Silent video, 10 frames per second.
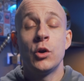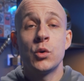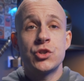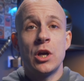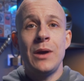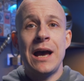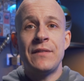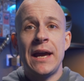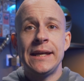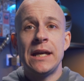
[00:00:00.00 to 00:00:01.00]
I also
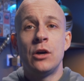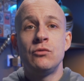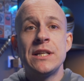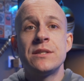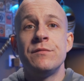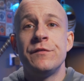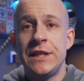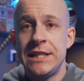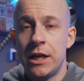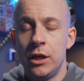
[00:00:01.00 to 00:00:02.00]
have a uh, recent
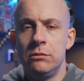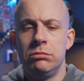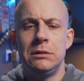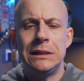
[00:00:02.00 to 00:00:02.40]
video...